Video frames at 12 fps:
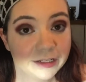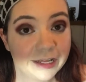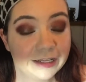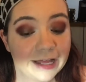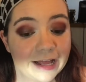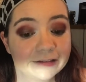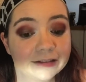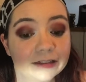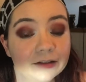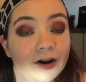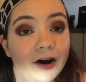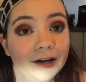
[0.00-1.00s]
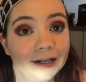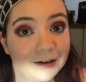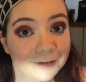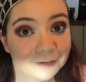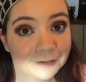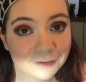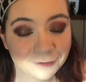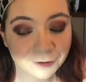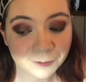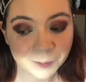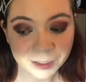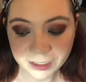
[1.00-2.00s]
they last long enough
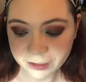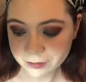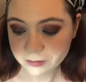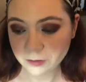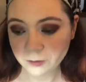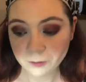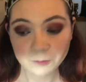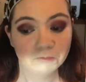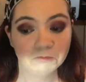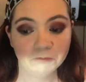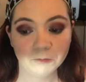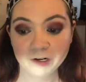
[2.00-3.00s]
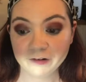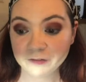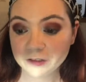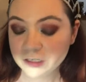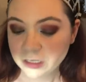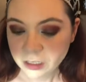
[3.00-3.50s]
for me, so whatever.